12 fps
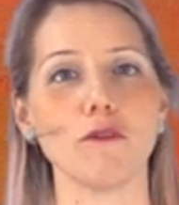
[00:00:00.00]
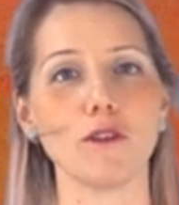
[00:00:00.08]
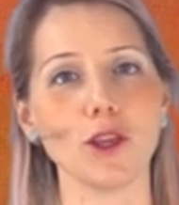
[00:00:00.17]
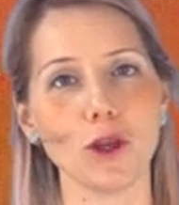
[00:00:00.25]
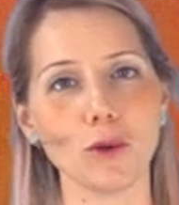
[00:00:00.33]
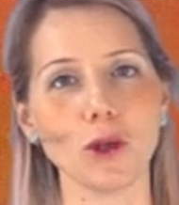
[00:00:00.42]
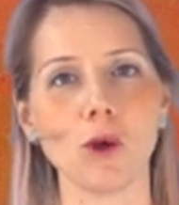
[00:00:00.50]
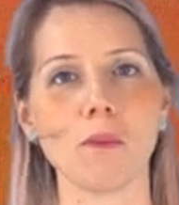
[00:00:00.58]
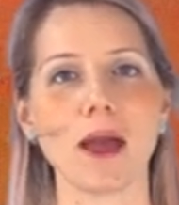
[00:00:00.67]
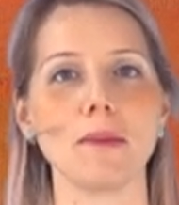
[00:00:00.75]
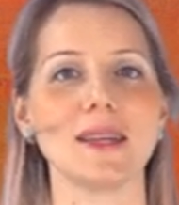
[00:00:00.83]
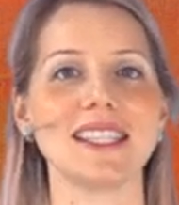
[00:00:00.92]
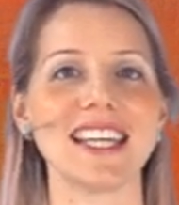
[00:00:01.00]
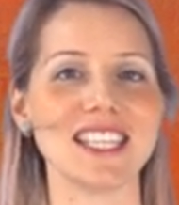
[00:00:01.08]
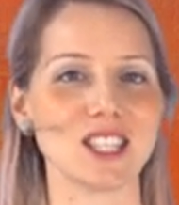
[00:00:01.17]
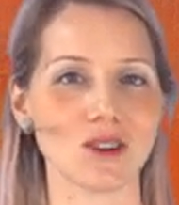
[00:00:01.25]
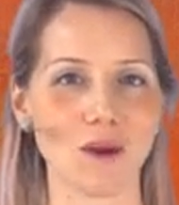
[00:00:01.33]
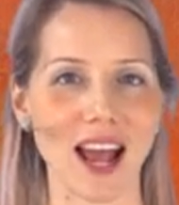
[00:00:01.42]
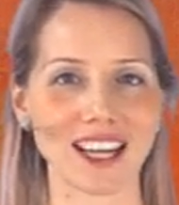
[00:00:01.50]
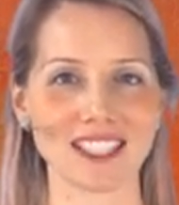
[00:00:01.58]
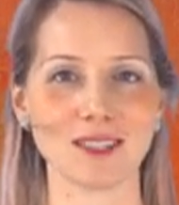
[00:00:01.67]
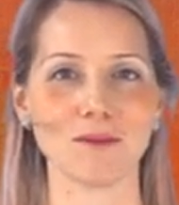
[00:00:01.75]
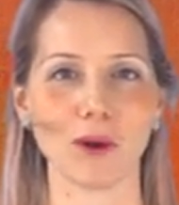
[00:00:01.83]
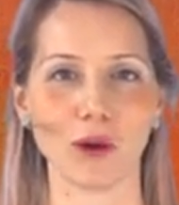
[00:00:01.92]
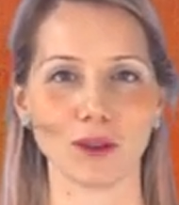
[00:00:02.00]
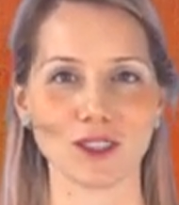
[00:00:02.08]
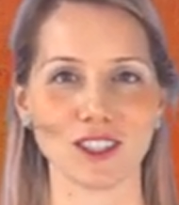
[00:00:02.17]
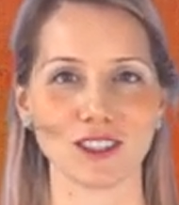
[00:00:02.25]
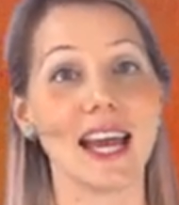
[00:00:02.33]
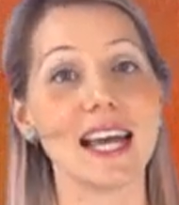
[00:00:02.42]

for you and your baby to interact and bond.